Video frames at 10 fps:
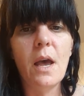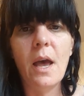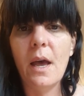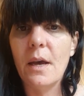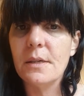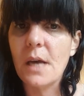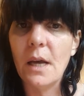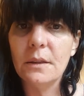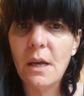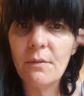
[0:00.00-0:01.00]
And
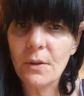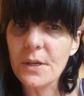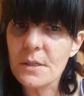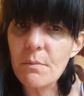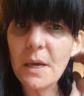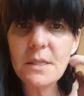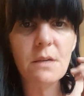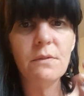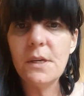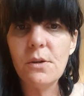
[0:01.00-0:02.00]
I love all these
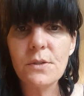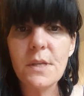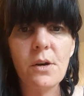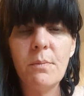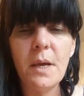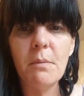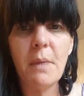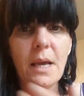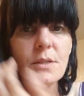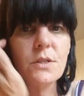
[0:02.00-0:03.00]
amazing videos that are being made.